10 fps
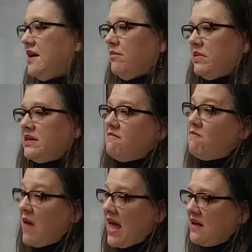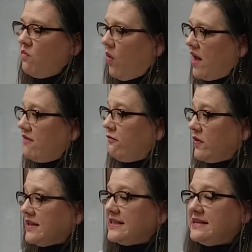But the main one for
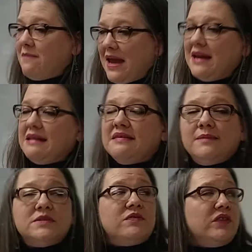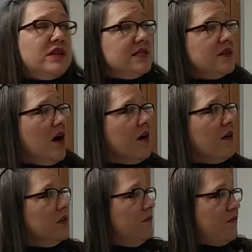this, the main themes for this are
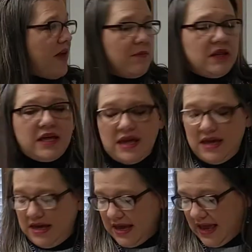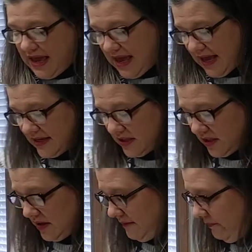family and
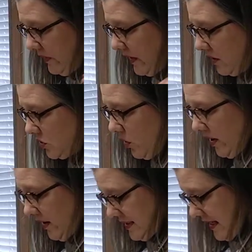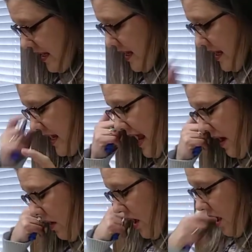loyalty. Now,
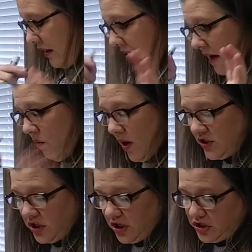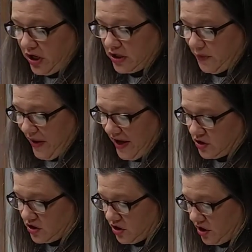I want you to turn to
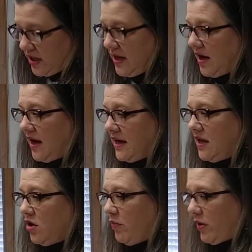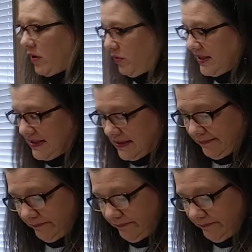page 39 in your book, please.